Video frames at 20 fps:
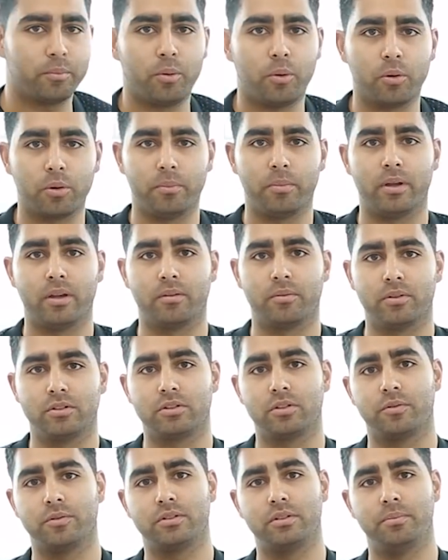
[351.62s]
important bit,
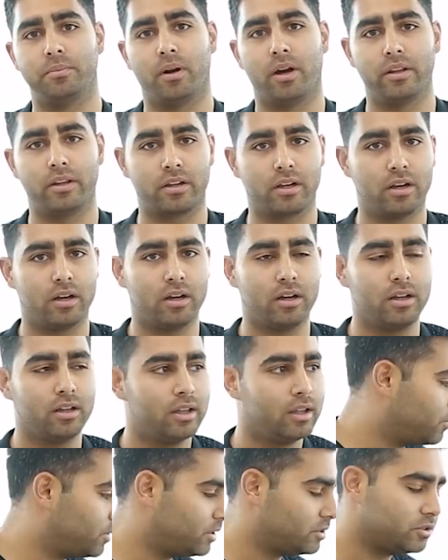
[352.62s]
once you obviously buy the car,
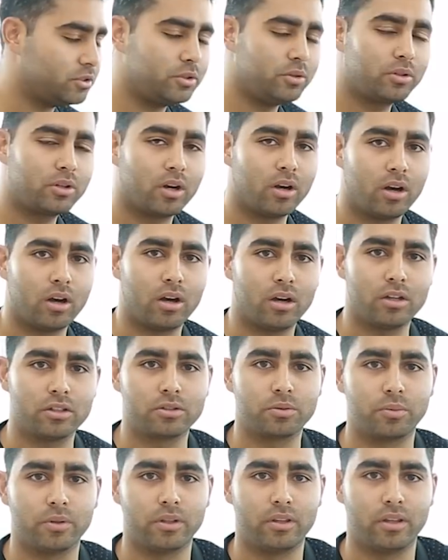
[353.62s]
these new
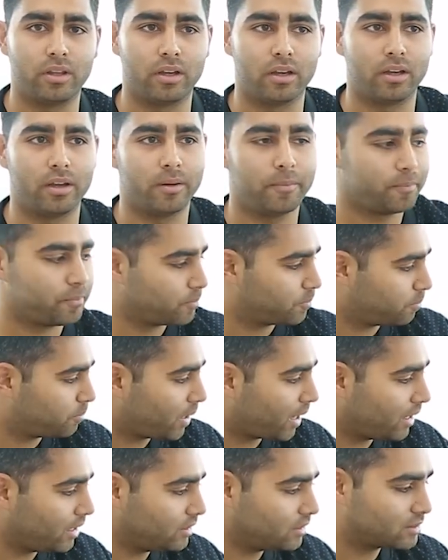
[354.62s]
cars with the
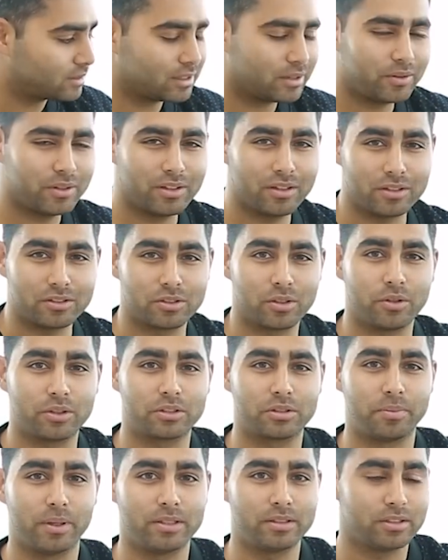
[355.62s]
paints and everything that's so
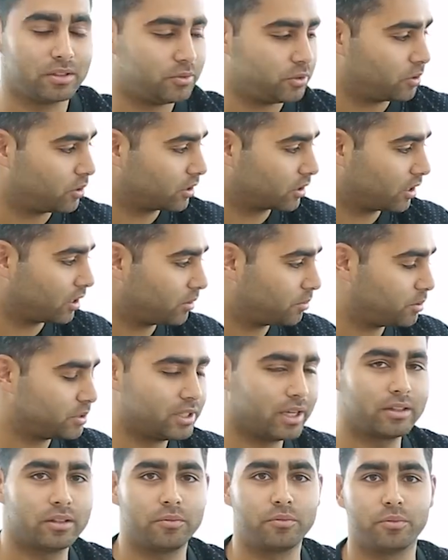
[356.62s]
expensive, you've got to kind of
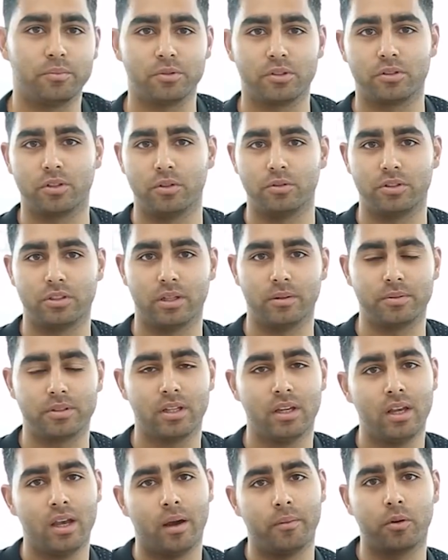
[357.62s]
protect them from stone chips.
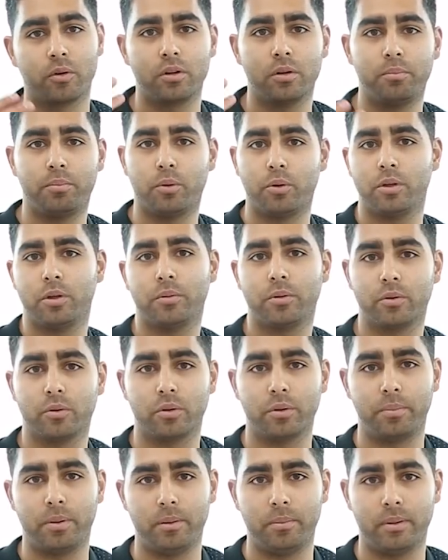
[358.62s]
I'm not going to bore you with all
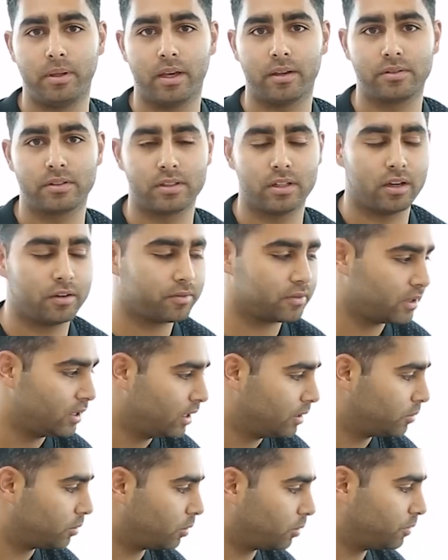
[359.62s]
the PPF stuff,
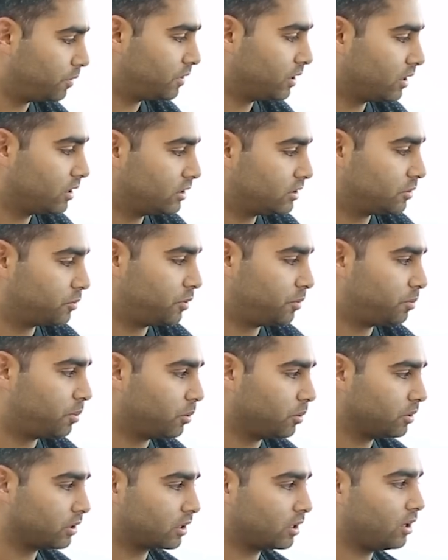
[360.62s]
but what we've done is we
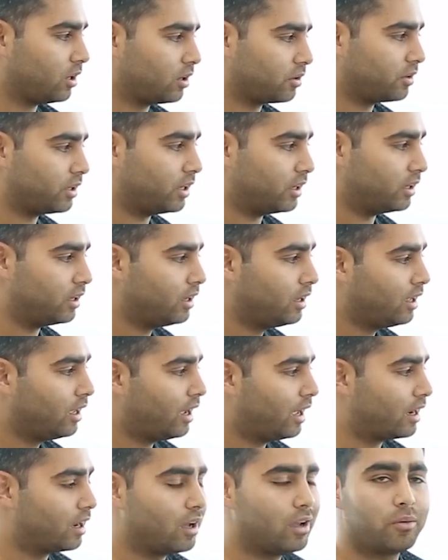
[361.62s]
brought the car in,
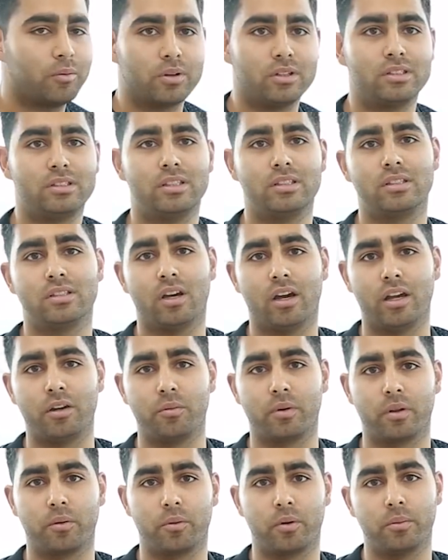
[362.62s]
and I want to decide
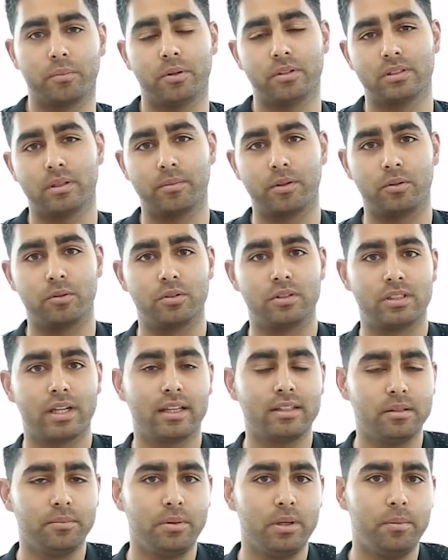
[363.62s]
whether I want to put something called
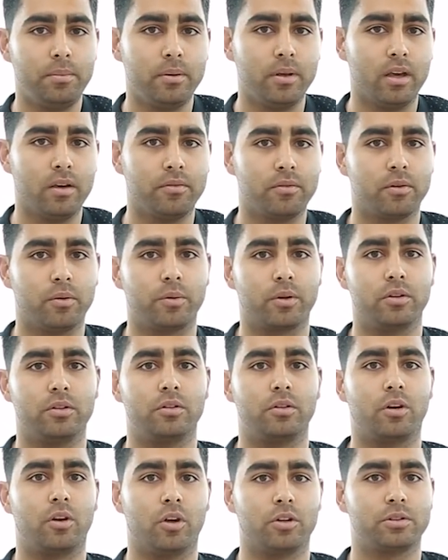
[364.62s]
satin PPF or we're going
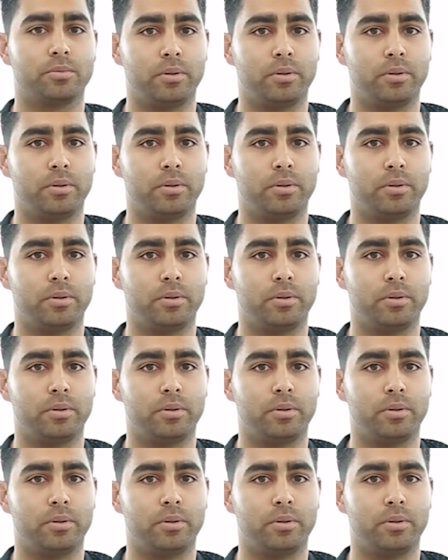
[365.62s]
to do gloss